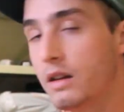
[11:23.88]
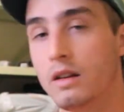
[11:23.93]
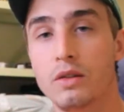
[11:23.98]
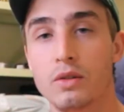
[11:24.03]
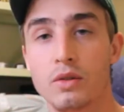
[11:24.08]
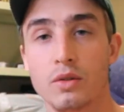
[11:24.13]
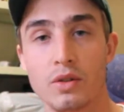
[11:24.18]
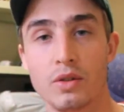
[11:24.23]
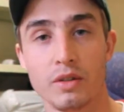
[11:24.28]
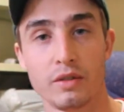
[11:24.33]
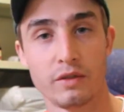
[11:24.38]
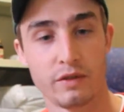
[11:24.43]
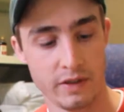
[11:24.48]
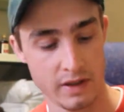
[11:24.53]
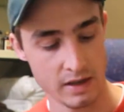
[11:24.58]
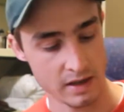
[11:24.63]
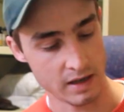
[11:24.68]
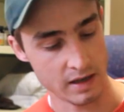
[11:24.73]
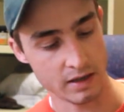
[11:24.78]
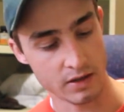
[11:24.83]
do not
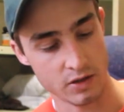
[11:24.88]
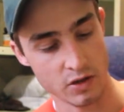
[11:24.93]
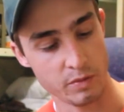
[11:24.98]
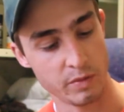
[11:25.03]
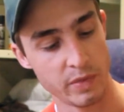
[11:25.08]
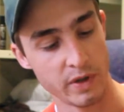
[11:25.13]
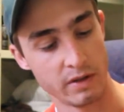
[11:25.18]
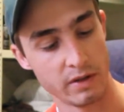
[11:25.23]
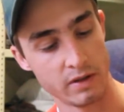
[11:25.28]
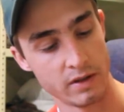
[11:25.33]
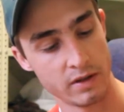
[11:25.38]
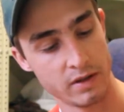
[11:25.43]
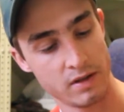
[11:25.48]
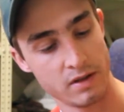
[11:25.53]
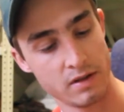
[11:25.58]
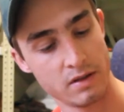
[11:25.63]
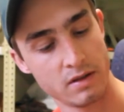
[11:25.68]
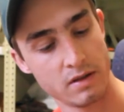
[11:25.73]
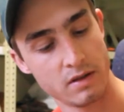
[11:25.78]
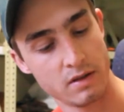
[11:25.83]
feel like dropping
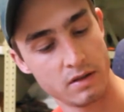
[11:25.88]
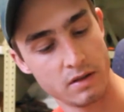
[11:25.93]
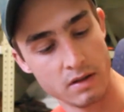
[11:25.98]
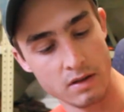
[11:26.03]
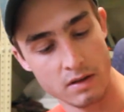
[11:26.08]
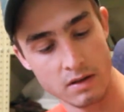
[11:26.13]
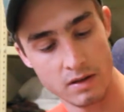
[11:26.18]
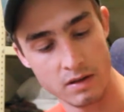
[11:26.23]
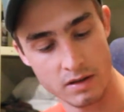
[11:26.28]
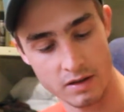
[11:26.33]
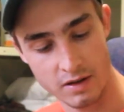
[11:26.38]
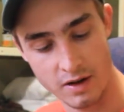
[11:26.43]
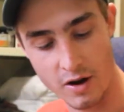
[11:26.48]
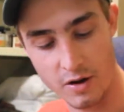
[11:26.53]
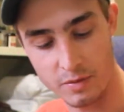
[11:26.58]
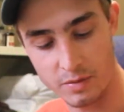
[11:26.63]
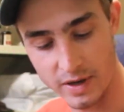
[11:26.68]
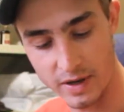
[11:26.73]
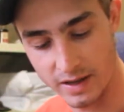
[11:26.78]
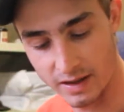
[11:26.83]
this
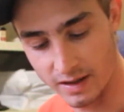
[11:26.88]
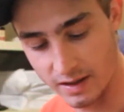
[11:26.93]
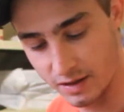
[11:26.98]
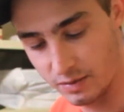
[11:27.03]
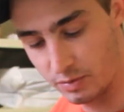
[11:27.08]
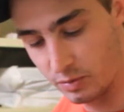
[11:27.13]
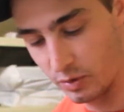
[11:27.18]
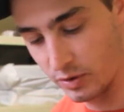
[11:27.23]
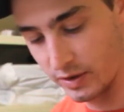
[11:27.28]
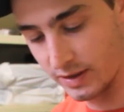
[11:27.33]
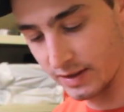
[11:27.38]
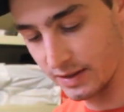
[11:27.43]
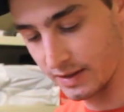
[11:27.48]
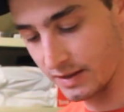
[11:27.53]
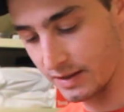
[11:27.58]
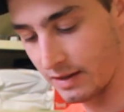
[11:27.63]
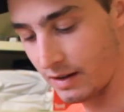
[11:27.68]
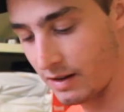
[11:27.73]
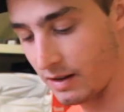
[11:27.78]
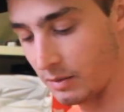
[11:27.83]
scope at this point
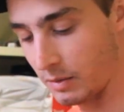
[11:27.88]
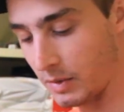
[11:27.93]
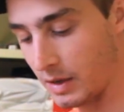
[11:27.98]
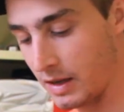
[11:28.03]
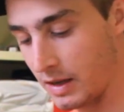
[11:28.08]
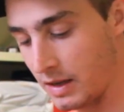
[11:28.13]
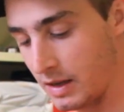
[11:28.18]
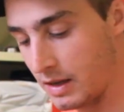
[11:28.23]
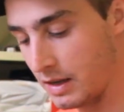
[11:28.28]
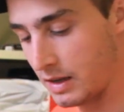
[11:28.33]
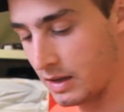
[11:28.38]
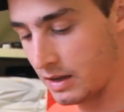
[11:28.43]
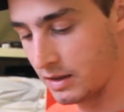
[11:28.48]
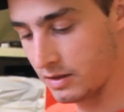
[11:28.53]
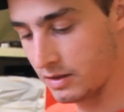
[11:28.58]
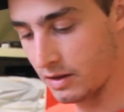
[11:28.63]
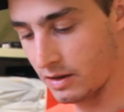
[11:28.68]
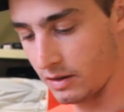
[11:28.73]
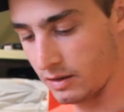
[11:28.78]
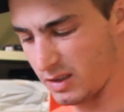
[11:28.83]
in time,
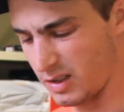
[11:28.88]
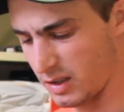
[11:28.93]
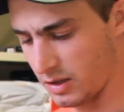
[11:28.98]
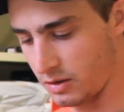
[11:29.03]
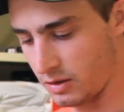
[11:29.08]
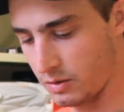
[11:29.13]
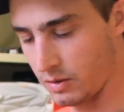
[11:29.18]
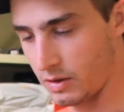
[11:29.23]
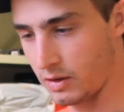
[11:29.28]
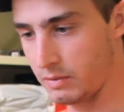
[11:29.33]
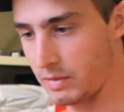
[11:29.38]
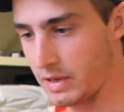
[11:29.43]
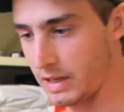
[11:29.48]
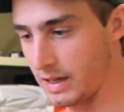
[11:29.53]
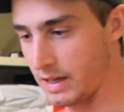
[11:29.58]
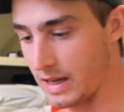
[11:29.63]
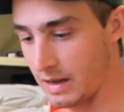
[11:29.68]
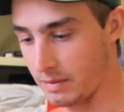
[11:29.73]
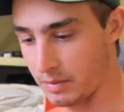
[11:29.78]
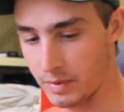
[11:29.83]
so I'll just do it on my
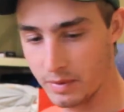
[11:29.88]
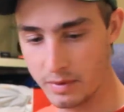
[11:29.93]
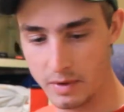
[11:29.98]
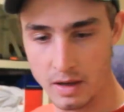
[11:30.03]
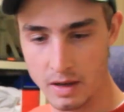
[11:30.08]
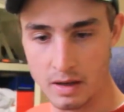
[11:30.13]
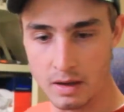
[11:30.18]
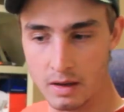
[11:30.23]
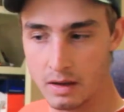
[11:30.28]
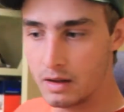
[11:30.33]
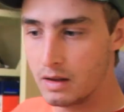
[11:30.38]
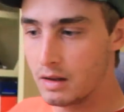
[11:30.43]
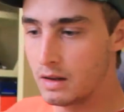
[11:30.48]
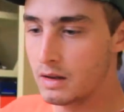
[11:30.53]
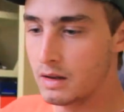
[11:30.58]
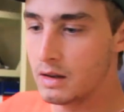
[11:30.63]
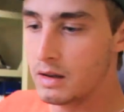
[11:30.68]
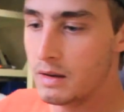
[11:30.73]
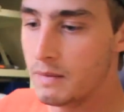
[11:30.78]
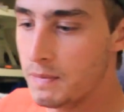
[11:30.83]
lap.
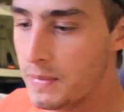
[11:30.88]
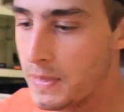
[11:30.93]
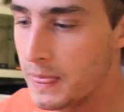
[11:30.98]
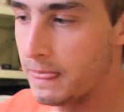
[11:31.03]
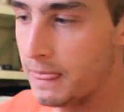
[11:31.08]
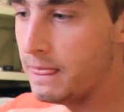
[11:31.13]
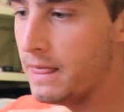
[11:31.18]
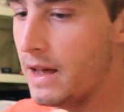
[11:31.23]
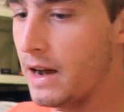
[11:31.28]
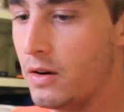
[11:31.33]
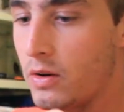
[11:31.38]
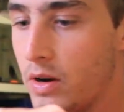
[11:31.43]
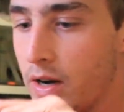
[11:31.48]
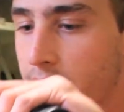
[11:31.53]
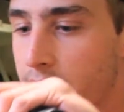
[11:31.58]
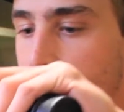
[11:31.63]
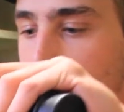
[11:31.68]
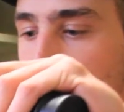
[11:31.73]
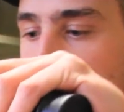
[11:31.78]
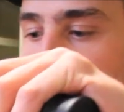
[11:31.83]
Now
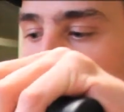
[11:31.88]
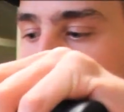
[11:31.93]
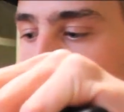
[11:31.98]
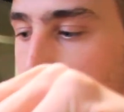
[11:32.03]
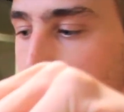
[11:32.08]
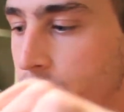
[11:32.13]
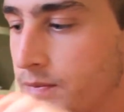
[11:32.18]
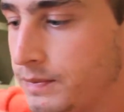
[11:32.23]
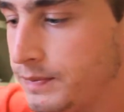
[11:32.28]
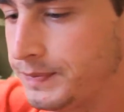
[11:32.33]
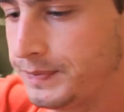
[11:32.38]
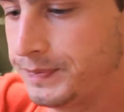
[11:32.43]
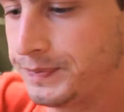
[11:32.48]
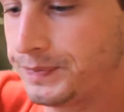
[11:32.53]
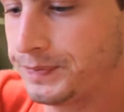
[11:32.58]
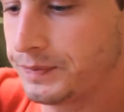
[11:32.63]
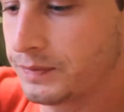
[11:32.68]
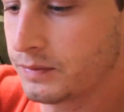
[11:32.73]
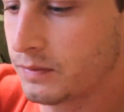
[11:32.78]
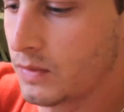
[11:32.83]
I need to
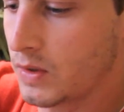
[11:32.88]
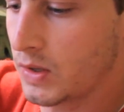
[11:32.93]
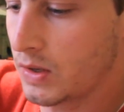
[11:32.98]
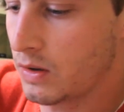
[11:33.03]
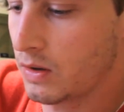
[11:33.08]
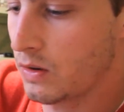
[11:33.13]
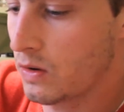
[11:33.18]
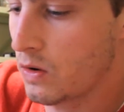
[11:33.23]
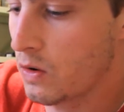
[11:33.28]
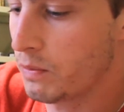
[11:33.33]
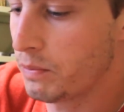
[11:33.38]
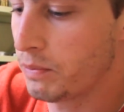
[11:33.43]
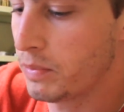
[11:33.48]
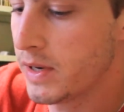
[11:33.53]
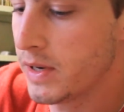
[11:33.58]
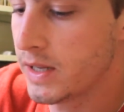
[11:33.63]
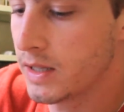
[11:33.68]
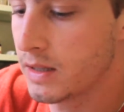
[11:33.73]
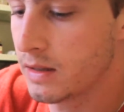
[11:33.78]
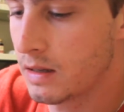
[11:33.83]

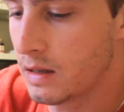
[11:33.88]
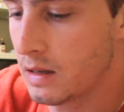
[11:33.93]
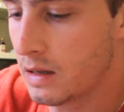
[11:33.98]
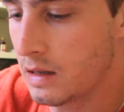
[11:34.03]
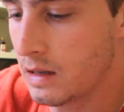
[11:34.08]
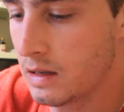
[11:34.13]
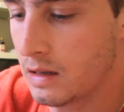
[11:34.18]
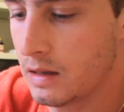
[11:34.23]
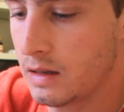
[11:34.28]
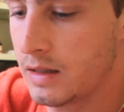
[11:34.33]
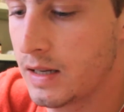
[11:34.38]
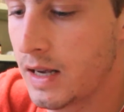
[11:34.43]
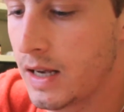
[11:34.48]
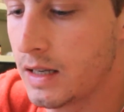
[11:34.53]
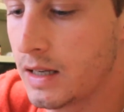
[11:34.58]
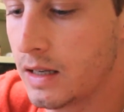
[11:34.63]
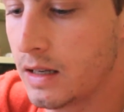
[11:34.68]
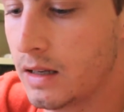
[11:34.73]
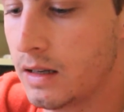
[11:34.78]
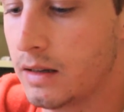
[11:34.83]
complete
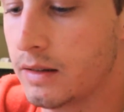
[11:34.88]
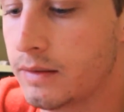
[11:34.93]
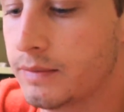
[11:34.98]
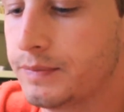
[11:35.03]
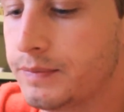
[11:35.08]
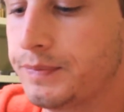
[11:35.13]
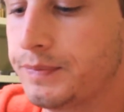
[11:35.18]
taking